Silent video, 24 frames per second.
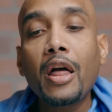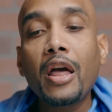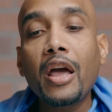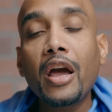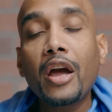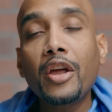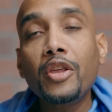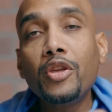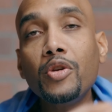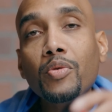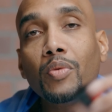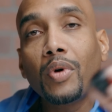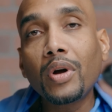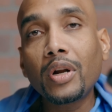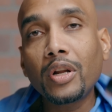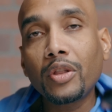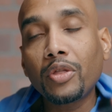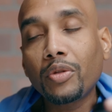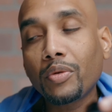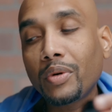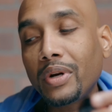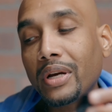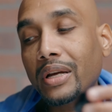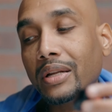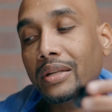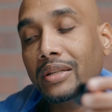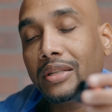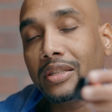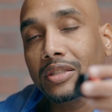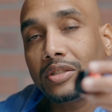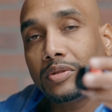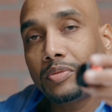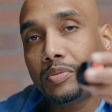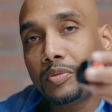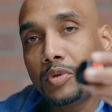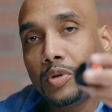And you want to thread
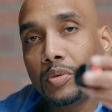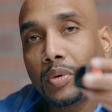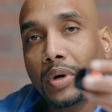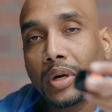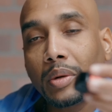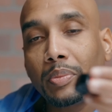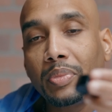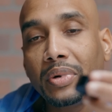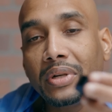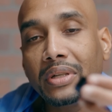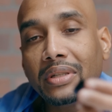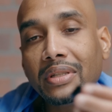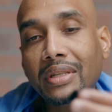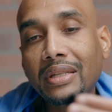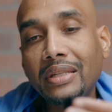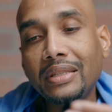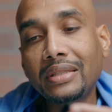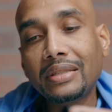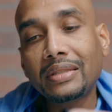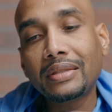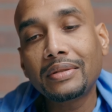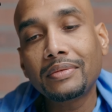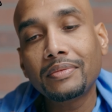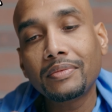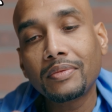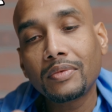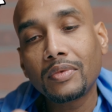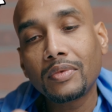this, you want to put this